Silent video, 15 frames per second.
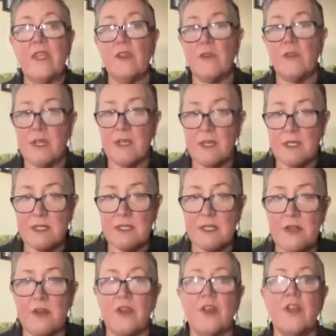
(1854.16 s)
you can
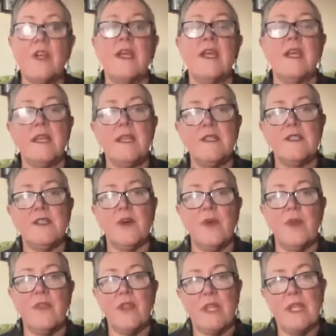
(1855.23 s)
consider is
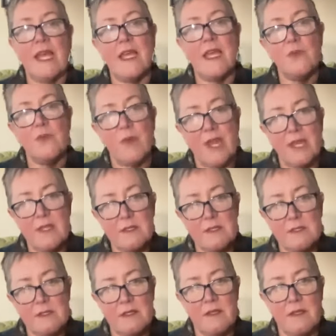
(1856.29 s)
going the land
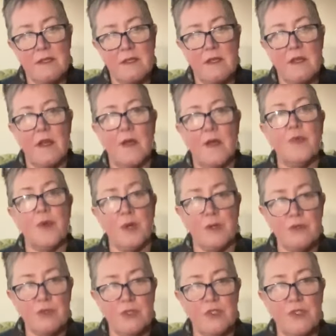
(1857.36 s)
race
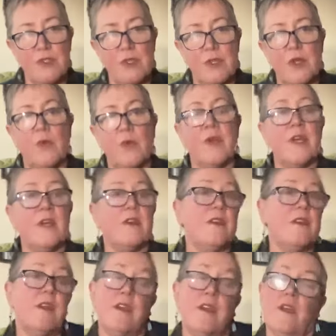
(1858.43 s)
approach, where
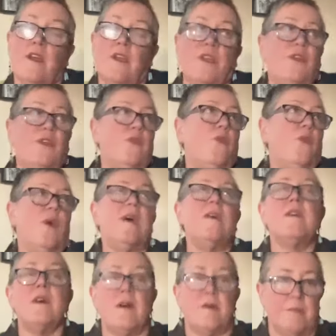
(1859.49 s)
you
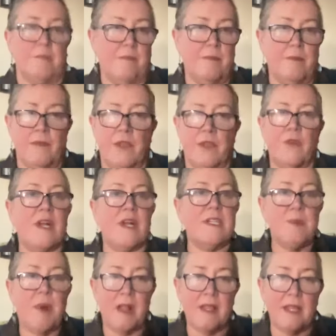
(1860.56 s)
welcome the
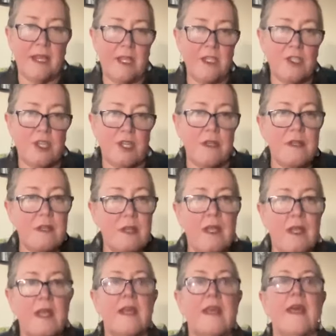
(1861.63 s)
cross-pollination
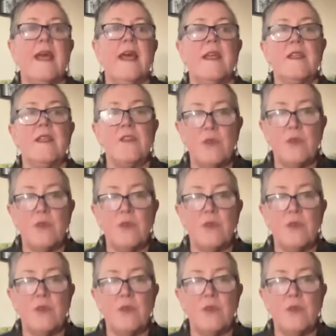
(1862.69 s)
and